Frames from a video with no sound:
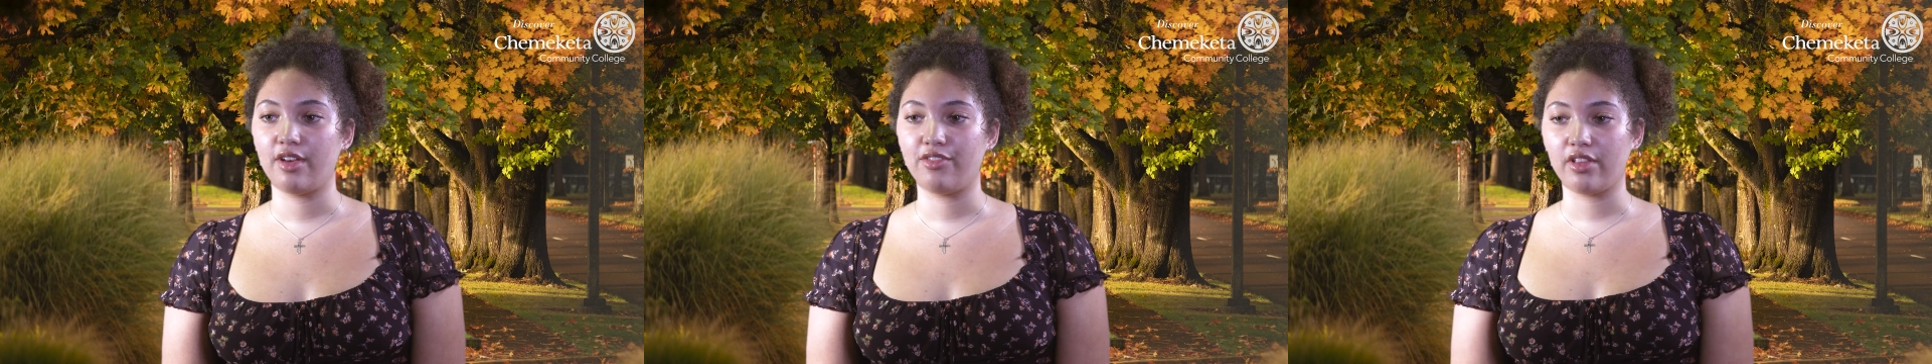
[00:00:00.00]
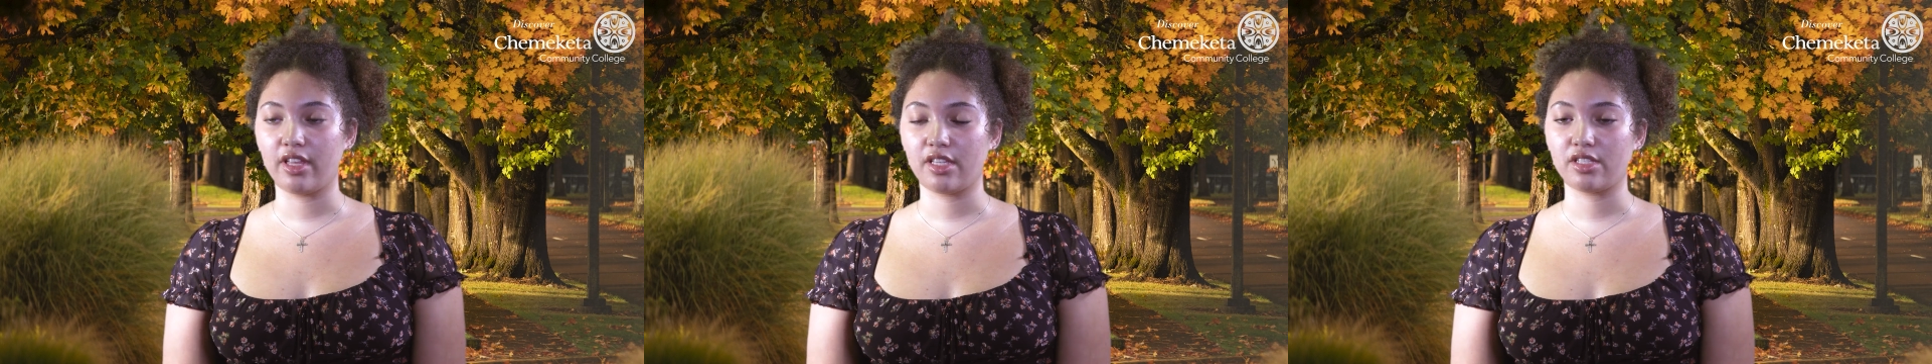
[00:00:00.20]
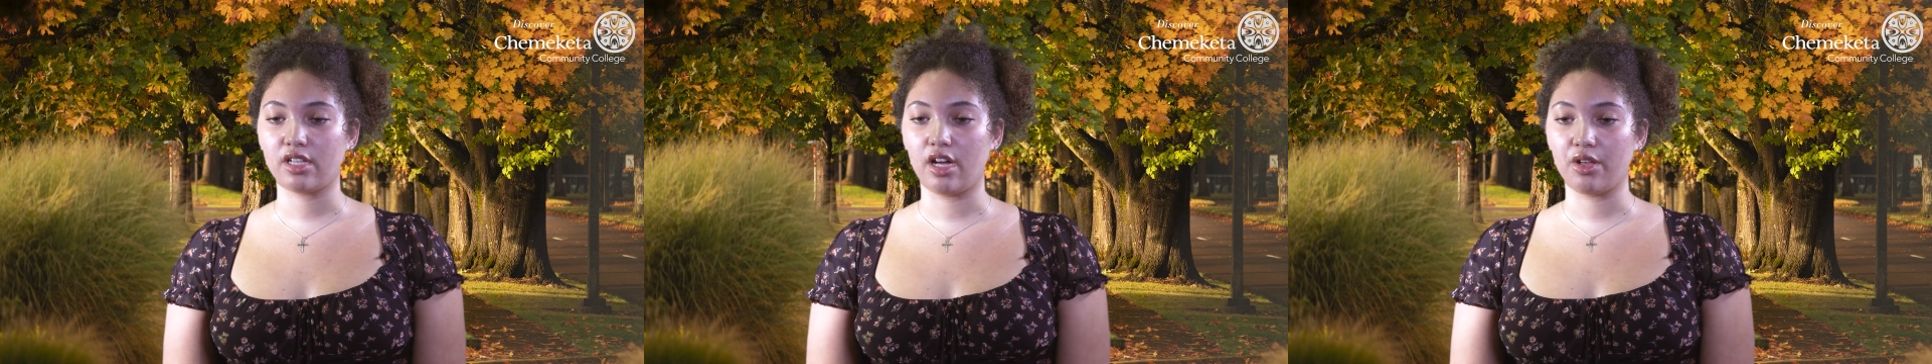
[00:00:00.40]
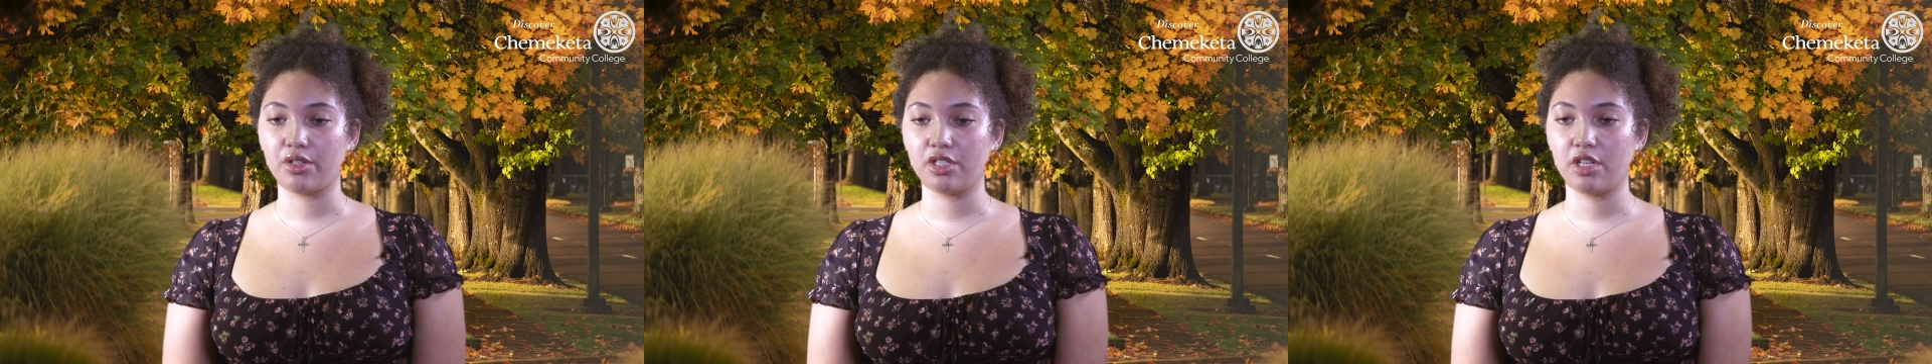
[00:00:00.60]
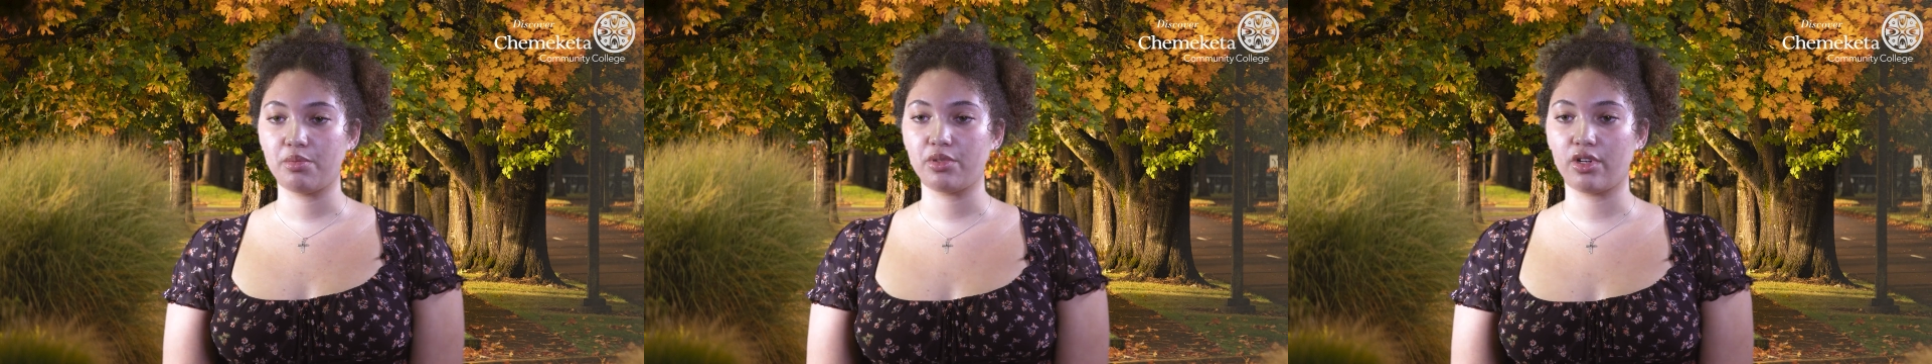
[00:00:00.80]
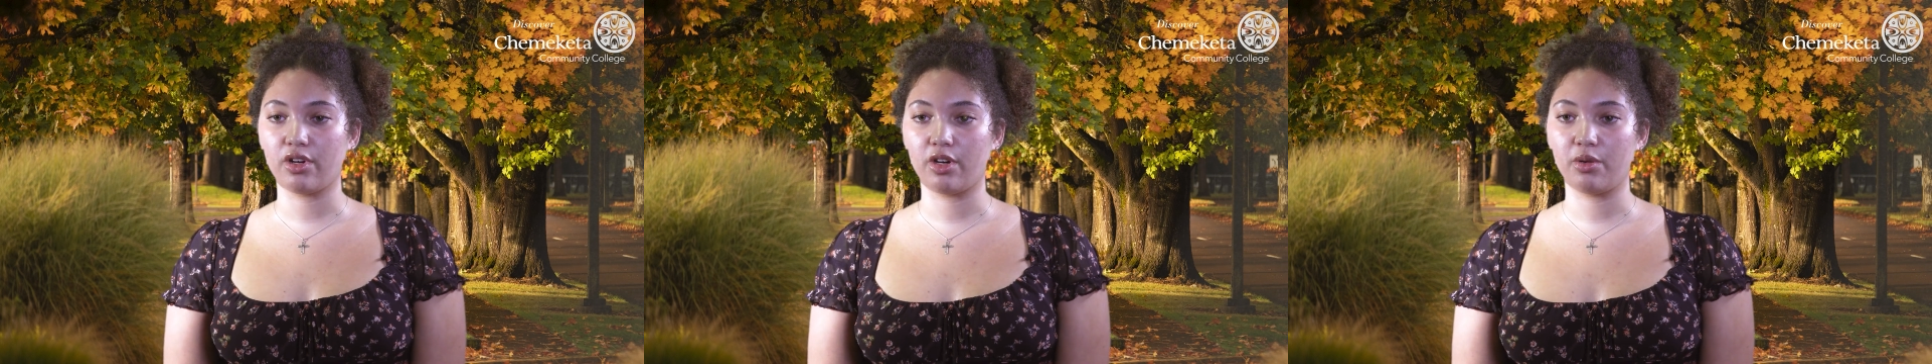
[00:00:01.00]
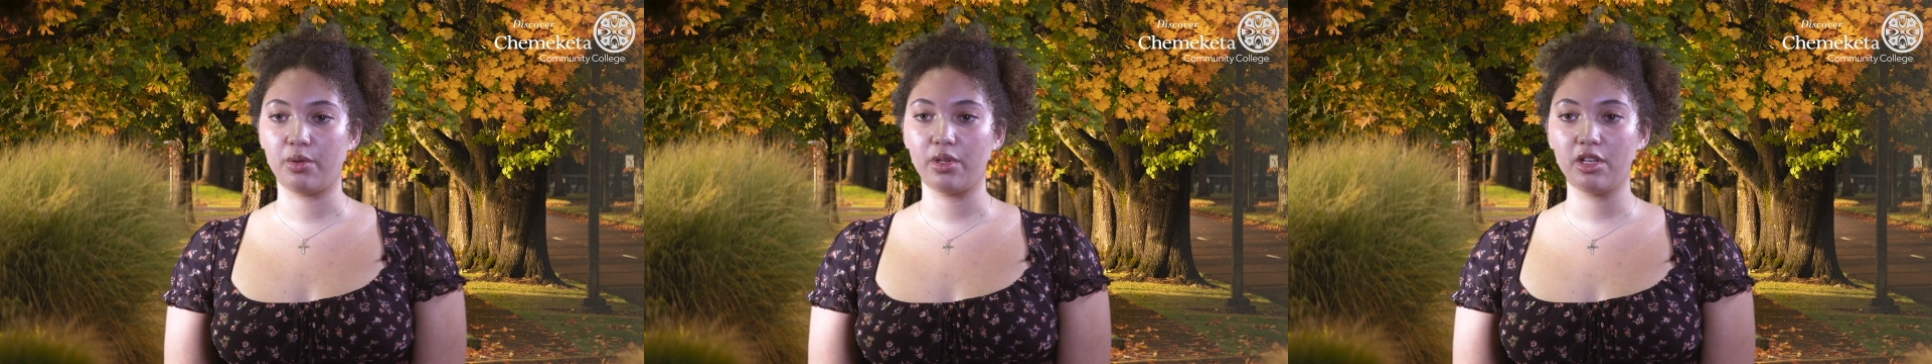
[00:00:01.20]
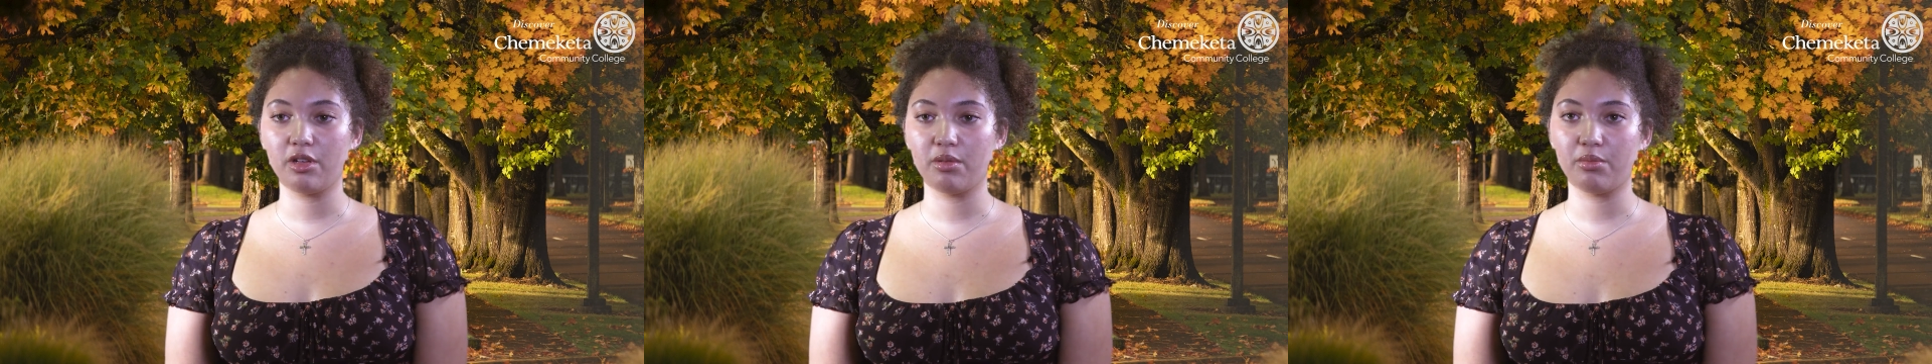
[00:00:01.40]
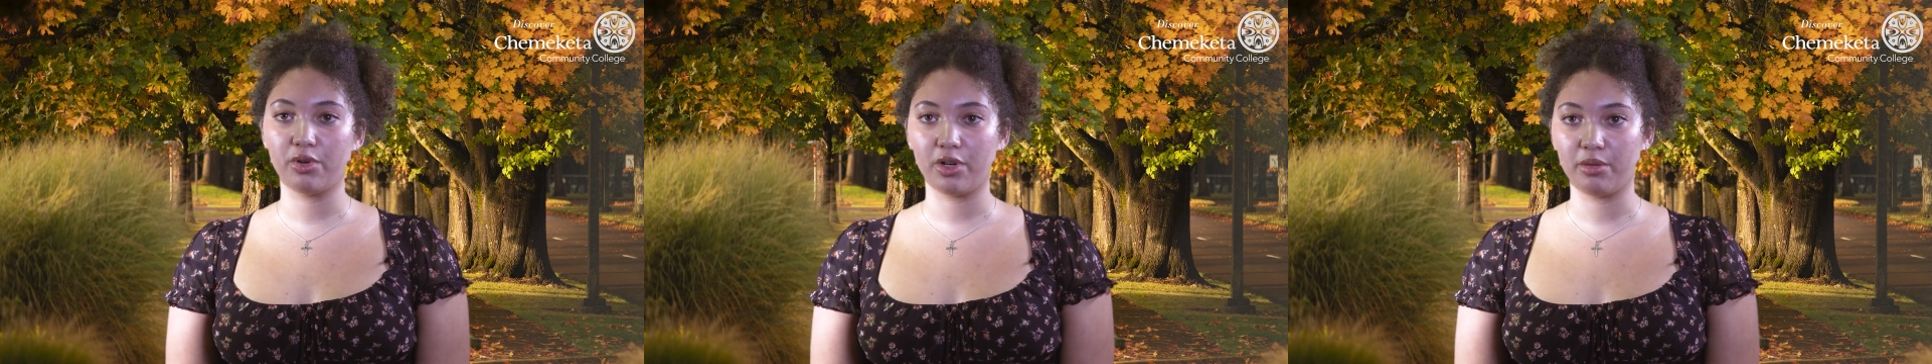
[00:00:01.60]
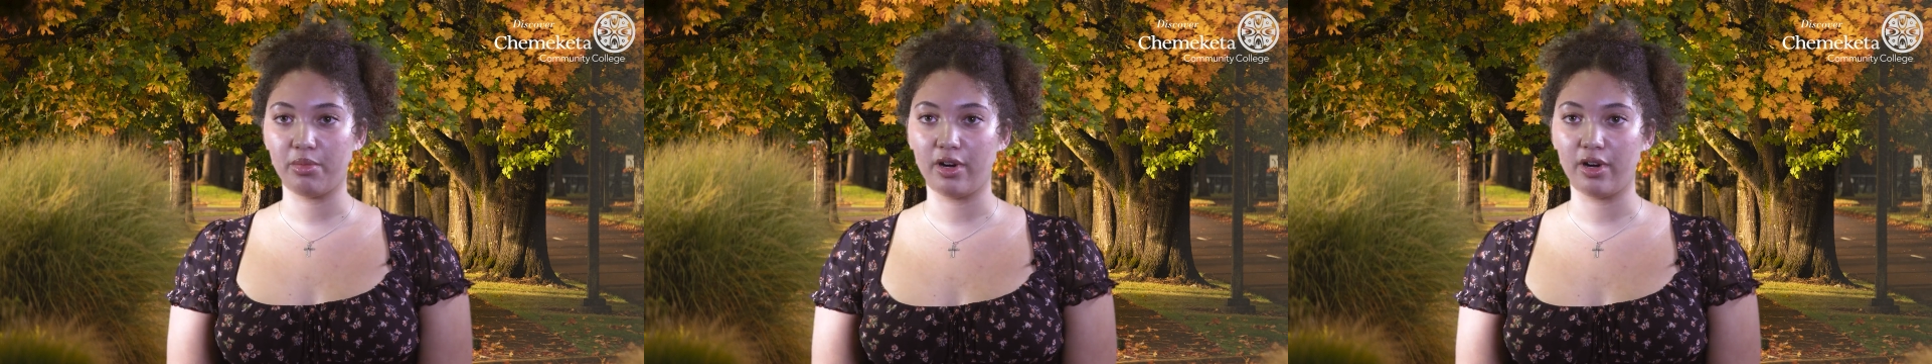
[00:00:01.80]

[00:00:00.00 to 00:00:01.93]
feel like scholarships are a really important